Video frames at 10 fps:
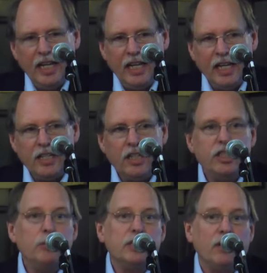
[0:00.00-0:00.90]
And uh,
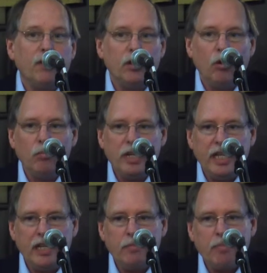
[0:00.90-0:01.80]
she was there for the whole
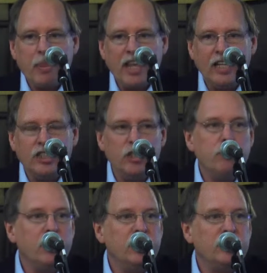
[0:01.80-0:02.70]
meeting, and she
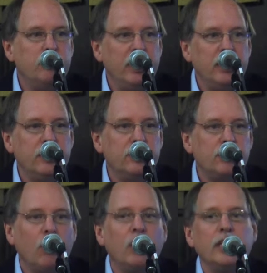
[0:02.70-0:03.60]
participated
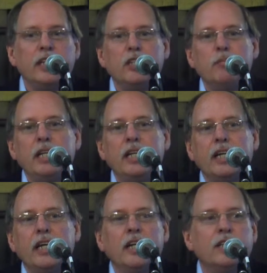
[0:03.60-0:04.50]
strongly in the
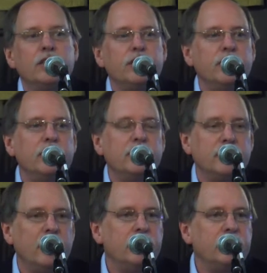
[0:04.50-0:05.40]
meeting, and she
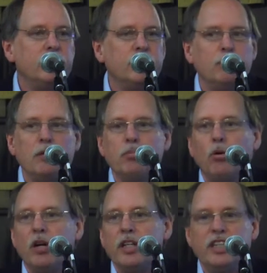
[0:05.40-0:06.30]
said some
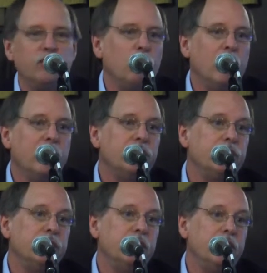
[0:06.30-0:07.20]
important things. One is
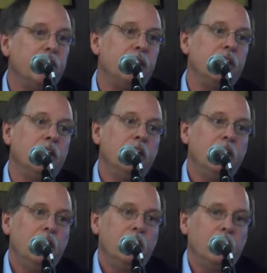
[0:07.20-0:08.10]
she said that the
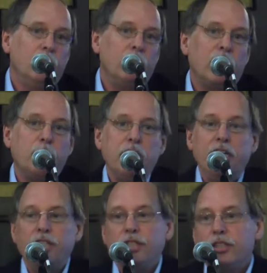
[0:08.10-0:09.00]

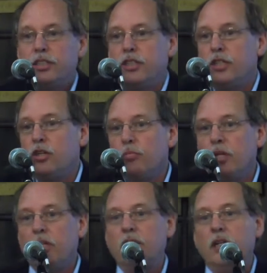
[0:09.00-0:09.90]
Recommendations in the
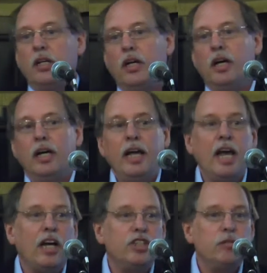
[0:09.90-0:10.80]
Durban uh,
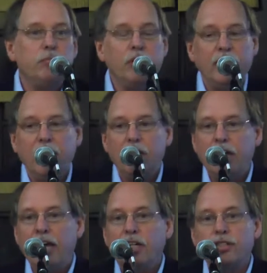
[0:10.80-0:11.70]
Action Plan
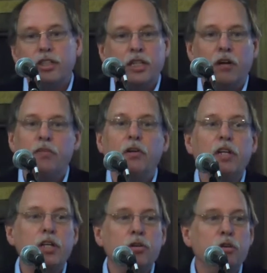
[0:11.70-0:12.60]
actually are a
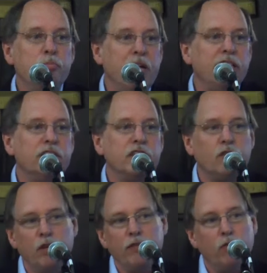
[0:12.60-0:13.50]
very good basis
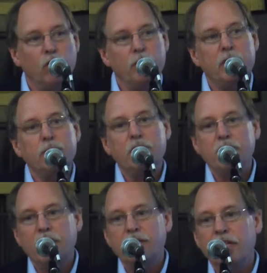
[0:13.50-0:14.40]
for reforming
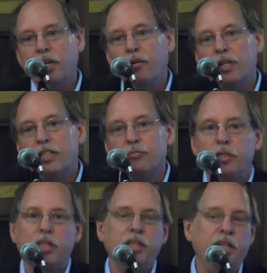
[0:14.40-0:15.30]
protected areas,
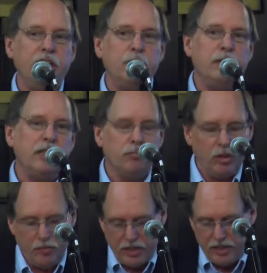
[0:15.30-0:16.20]
but that they need to be
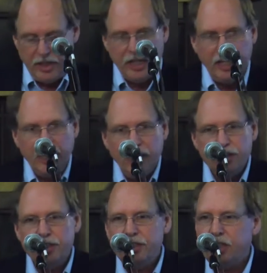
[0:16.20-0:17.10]
implemented.
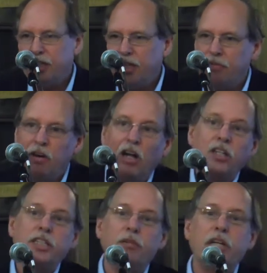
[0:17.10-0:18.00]
She said that
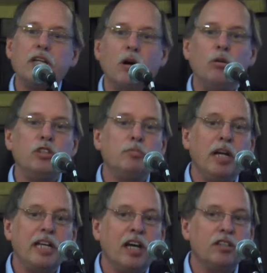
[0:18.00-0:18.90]
voluntary codes
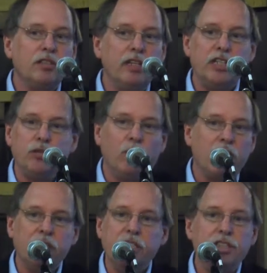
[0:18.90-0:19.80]
by conservation
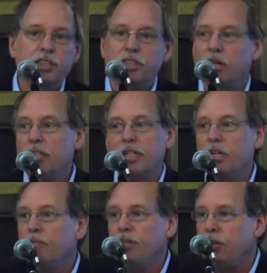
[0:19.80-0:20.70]
organizations aren't
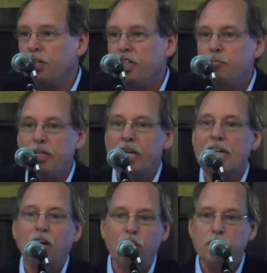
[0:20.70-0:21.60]
enough and there need to be
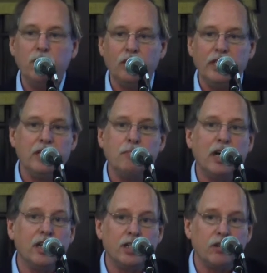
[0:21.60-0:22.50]
accountability and
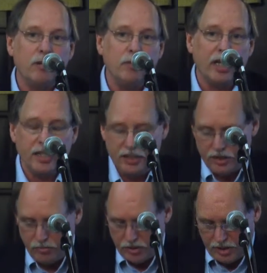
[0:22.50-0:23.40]
monitoring
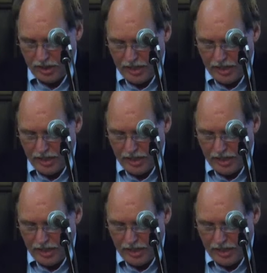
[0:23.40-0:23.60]
mechanisms.